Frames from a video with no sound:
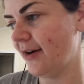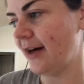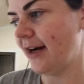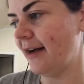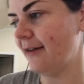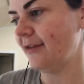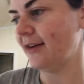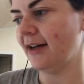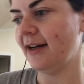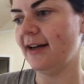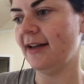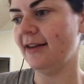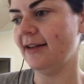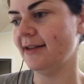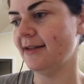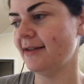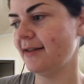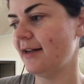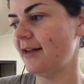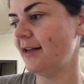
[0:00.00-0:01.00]
I've got
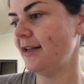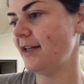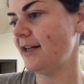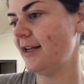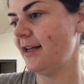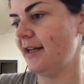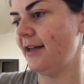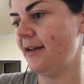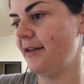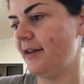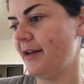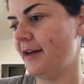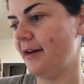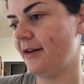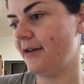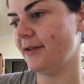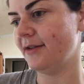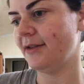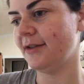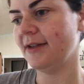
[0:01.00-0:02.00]
lasagna,
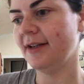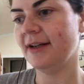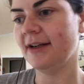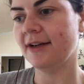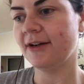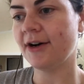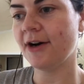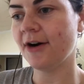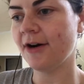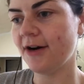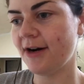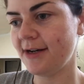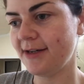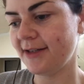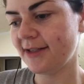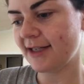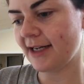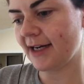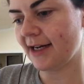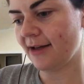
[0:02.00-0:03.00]
there's curry
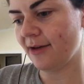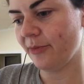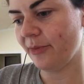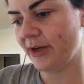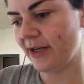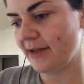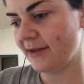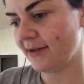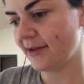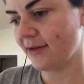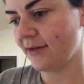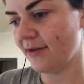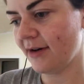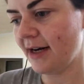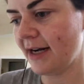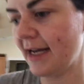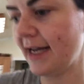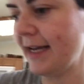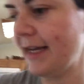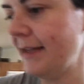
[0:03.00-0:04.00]
style beans and
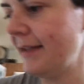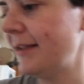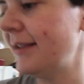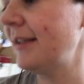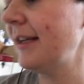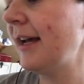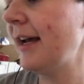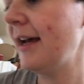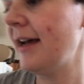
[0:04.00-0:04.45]
rice.